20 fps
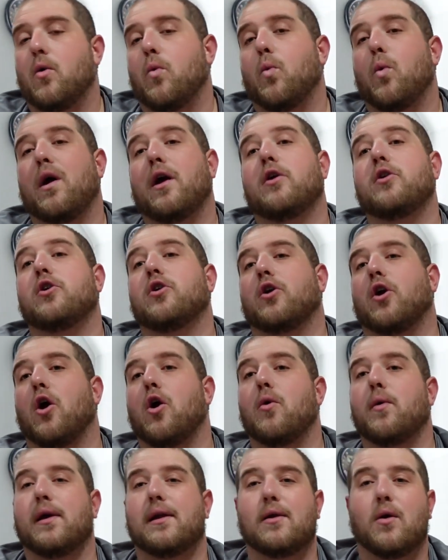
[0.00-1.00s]
where you're
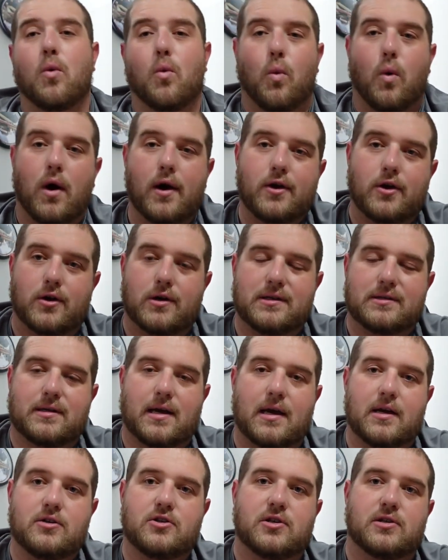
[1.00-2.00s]
going, what your
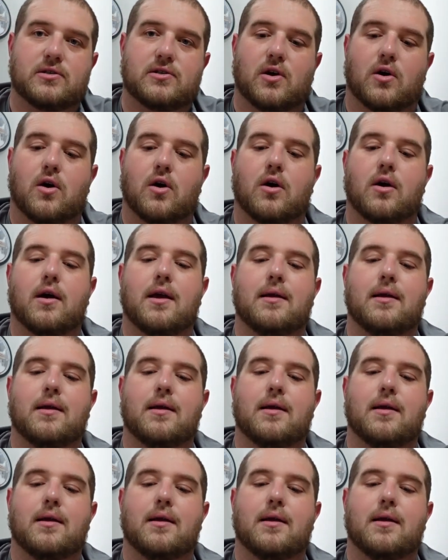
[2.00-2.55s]
intentions are,